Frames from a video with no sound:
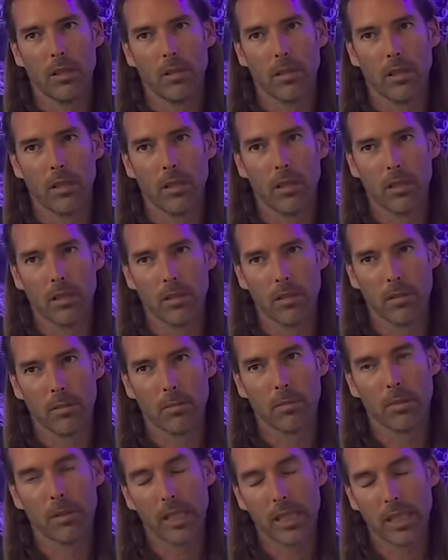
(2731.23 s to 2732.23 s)
uh,
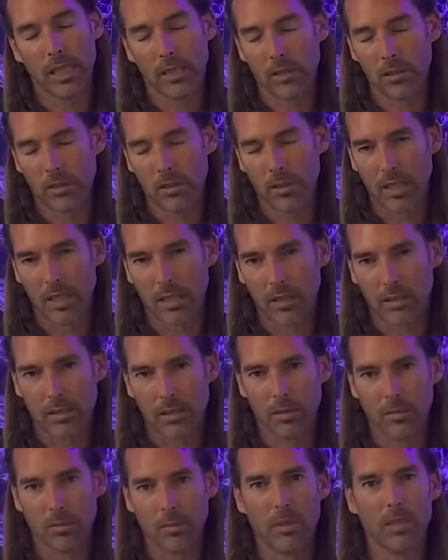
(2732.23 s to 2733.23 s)
players that,
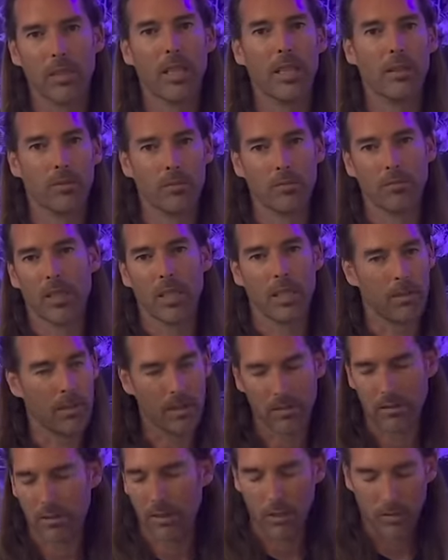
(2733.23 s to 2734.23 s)
that uh,
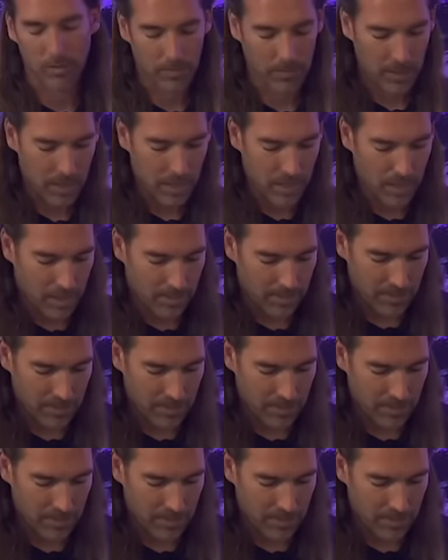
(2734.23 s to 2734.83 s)
you know, I'm